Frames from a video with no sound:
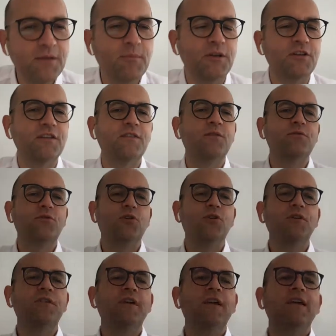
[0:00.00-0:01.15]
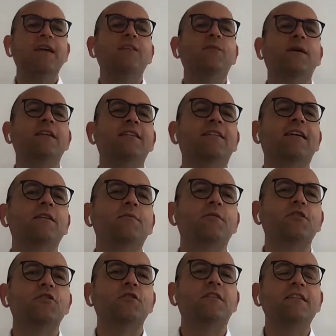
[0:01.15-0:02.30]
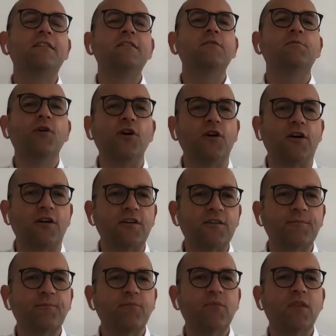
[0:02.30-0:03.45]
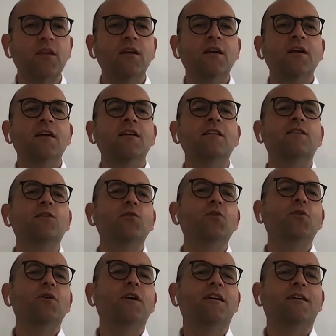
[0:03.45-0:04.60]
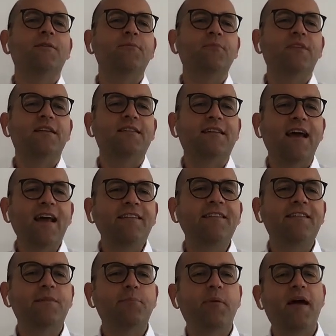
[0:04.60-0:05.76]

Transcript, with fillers: images, of course, is when the television didn't work. So um, the test